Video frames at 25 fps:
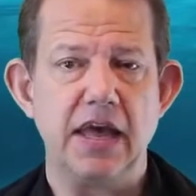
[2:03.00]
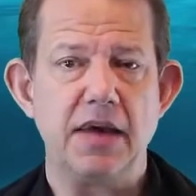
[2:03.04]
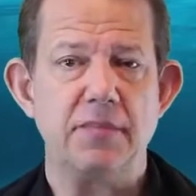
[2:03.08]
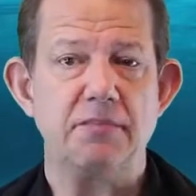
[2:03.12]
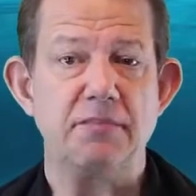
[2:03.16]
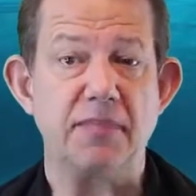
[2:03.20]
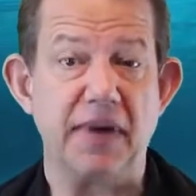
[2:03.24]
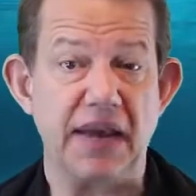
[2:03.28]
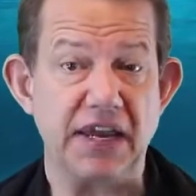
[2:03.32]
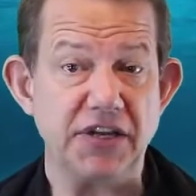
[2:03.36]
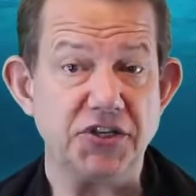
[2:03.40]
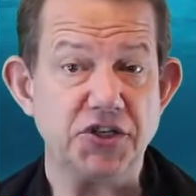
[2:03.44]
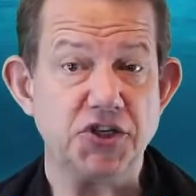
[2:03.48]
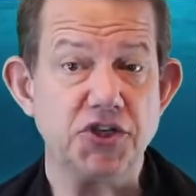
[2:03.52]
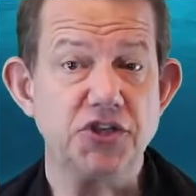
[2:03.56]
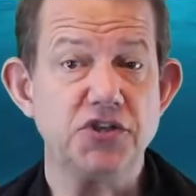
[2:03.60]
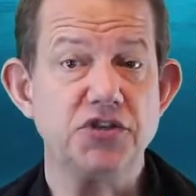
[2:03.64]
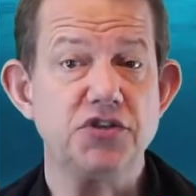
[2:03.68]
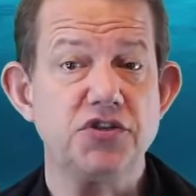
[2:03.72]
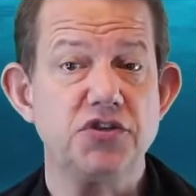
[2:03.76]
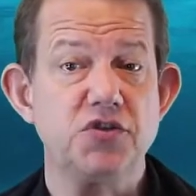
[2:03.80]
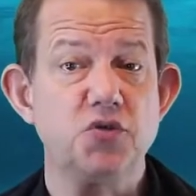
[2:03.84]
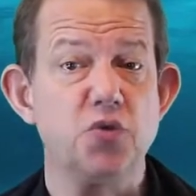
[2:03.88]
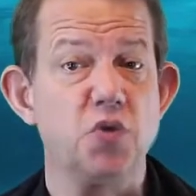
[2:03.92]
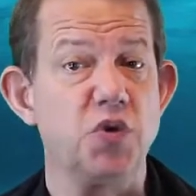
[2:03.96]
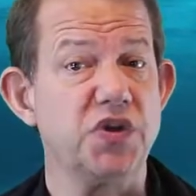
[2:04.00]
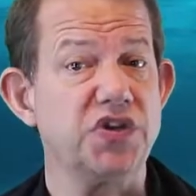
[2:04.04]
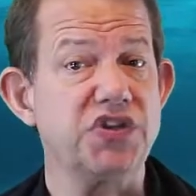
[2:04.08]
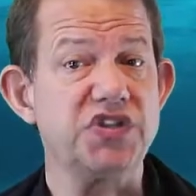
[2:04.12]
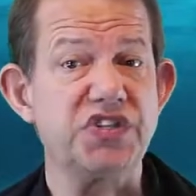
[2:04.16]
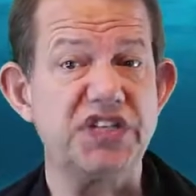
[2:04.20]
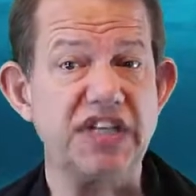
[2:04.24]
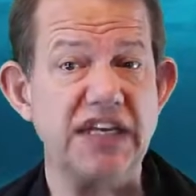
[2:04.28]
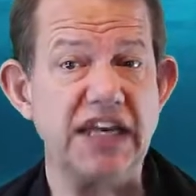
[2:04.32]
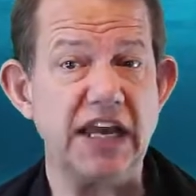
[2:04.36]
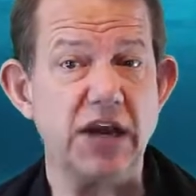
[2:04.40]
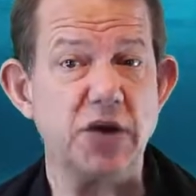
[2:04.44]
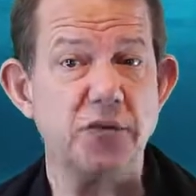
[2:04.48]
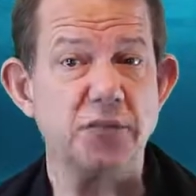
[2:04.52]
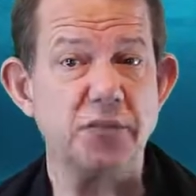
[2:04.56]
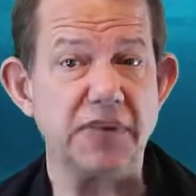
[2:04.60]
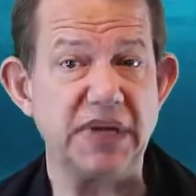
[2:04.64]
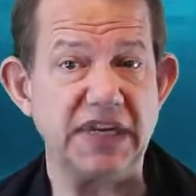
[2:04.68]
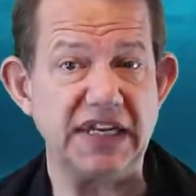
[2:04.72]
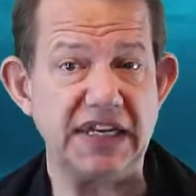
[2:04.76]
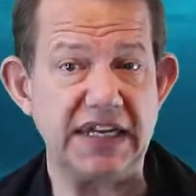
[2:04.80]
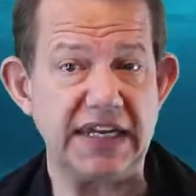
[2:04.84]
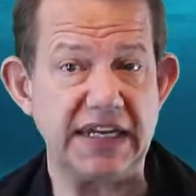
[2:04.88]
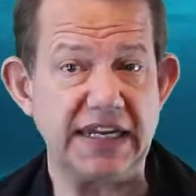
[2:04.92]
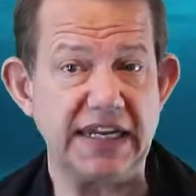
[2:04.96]
patients with
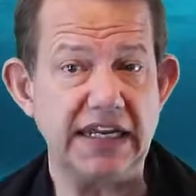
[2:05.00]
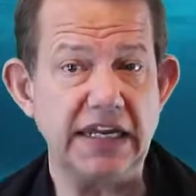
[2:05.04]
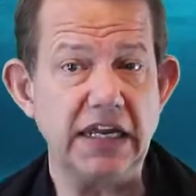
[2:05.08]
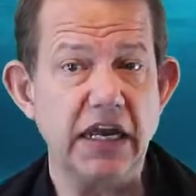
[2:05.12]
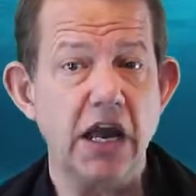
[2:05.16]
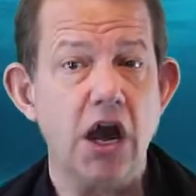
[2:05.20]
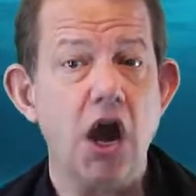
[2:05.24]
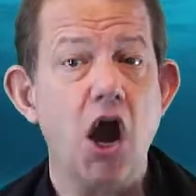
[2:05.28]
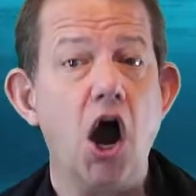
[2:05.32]
COPD